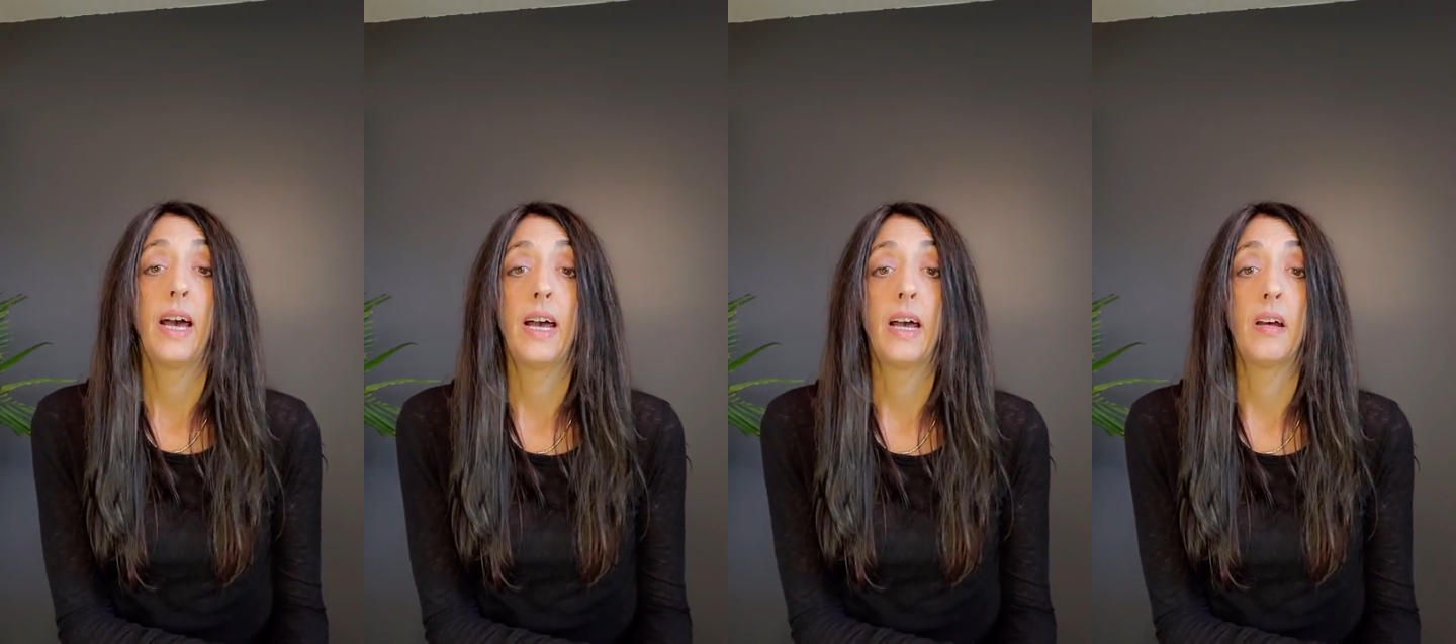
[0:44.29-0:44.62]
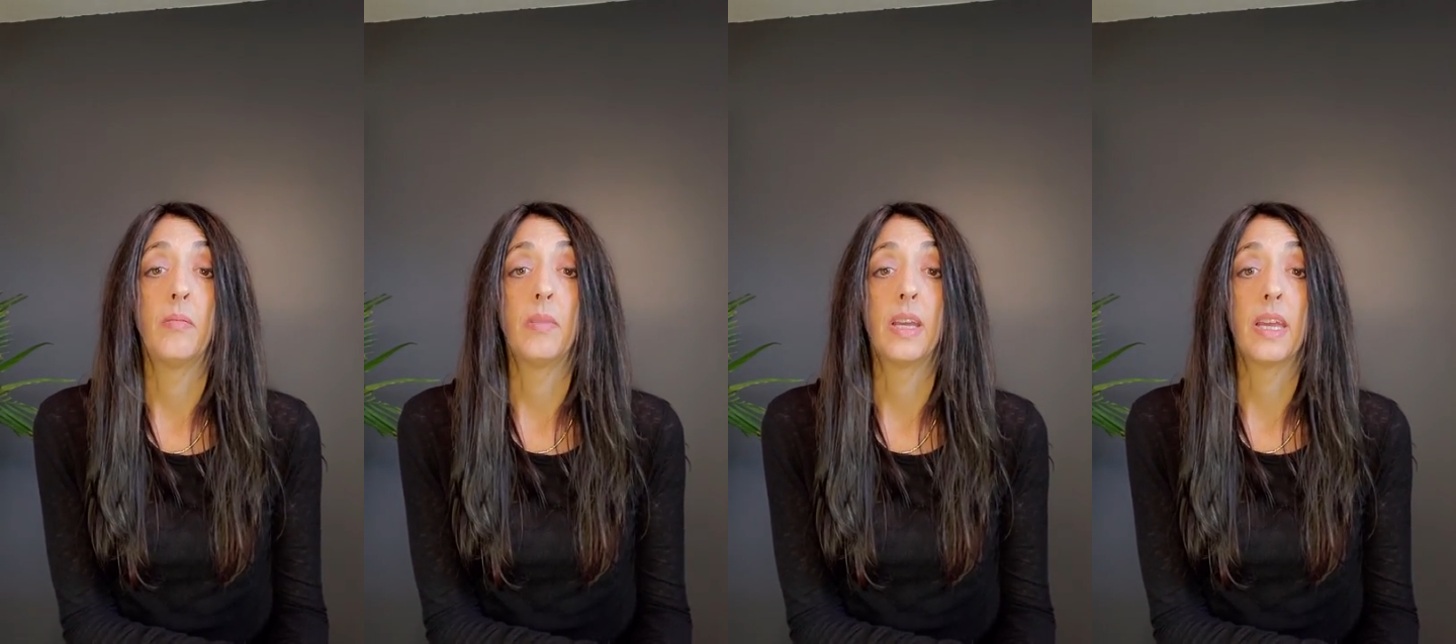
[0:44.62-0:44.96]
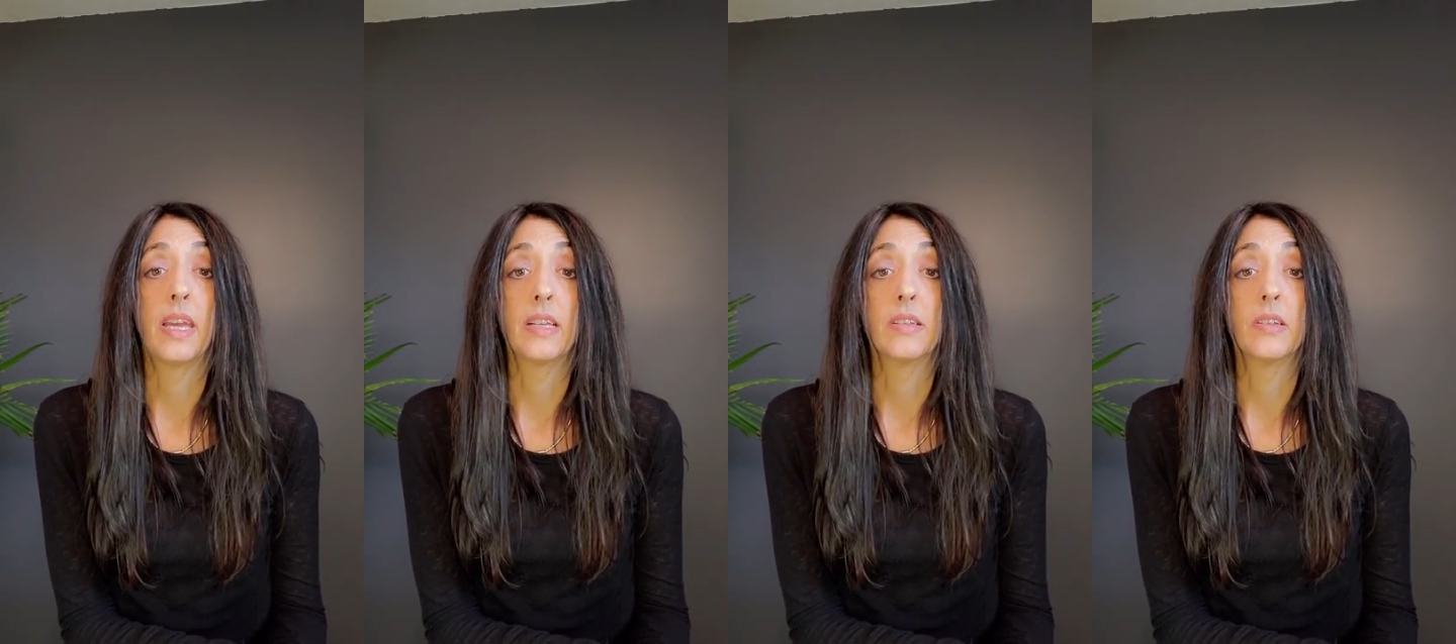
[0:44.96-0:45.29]
Um,
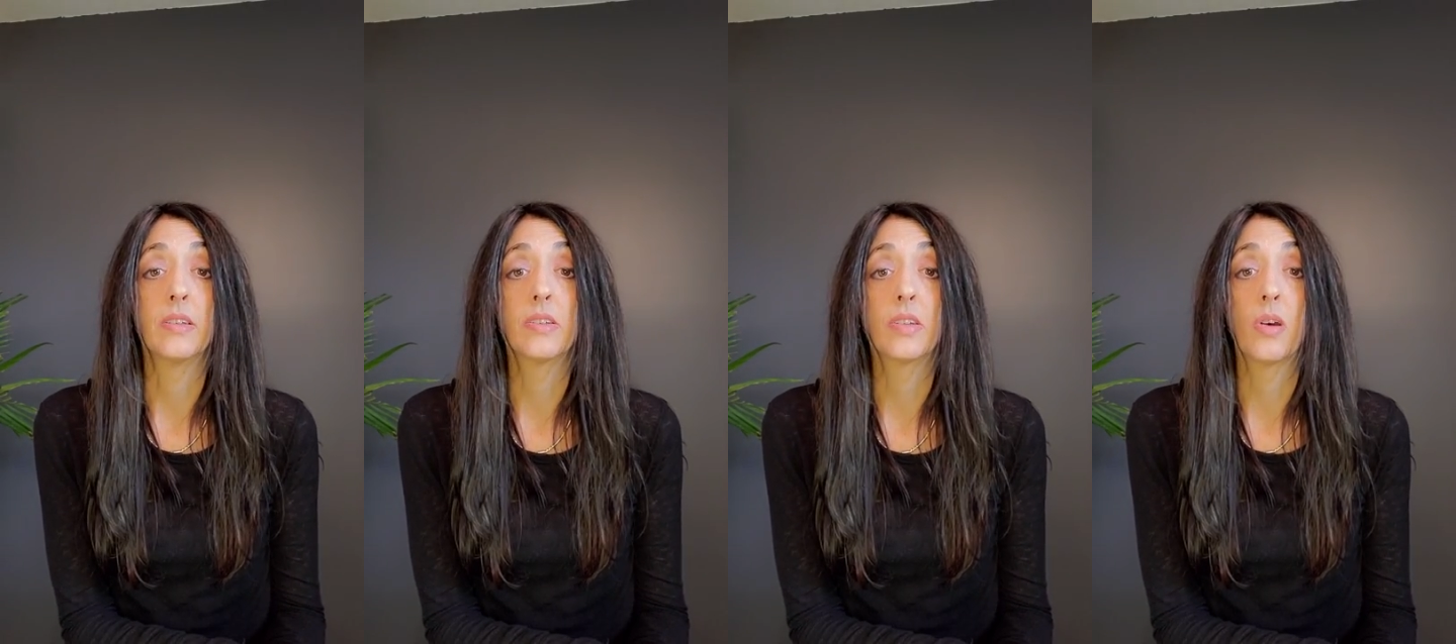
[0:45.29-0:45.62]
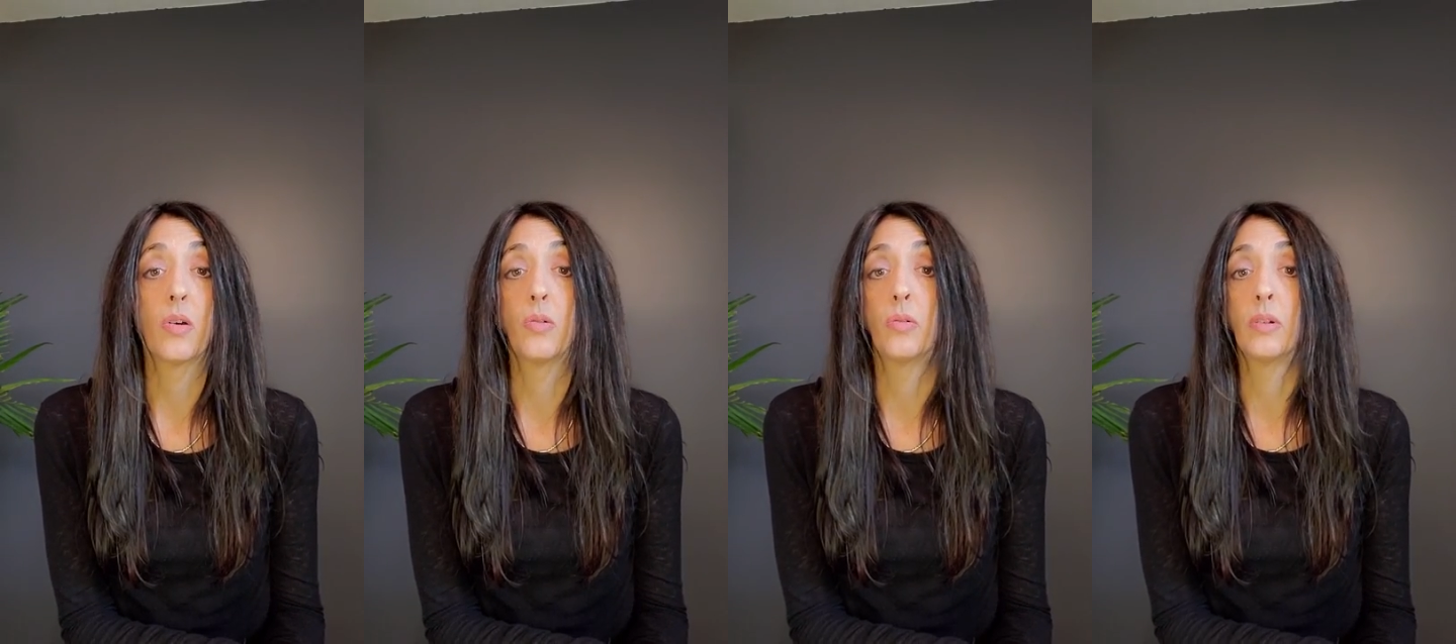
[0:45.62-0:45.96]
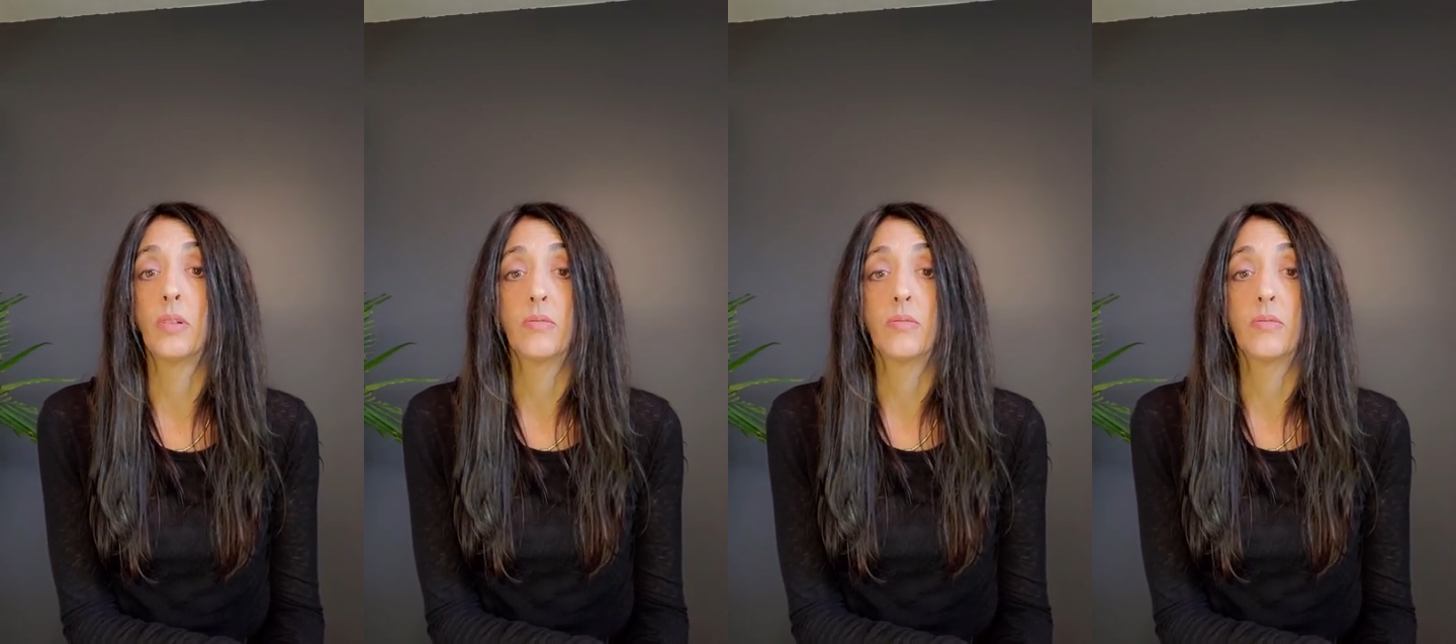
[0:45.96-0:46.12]
and so